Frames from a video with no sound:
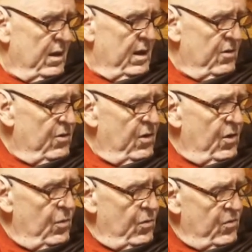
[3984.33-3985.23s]
cling to
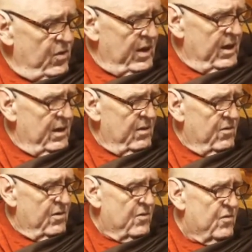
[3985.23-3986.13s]
nose
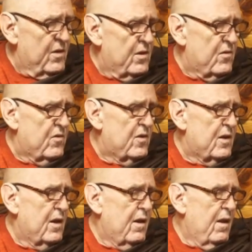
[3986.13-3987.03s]
consciousness,
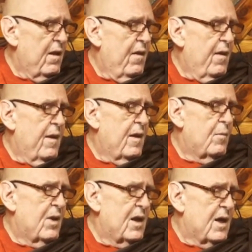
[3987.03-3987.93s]

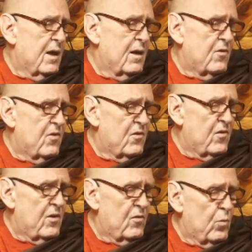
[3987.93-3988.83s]
and my
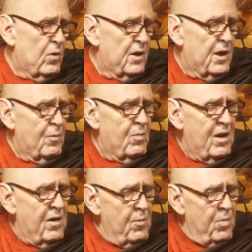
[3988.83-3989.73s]
consciousness will not
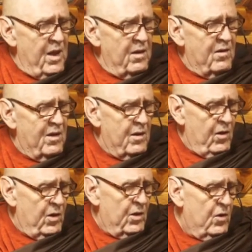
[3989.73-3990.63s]
be dependent
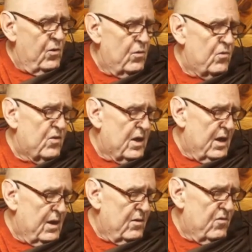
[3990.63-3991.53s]
on nose
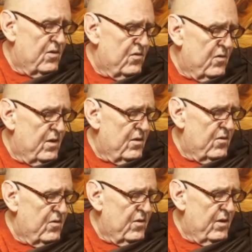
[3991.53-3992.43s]

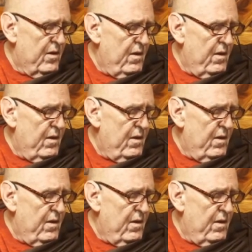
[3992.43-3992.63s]
consciousness.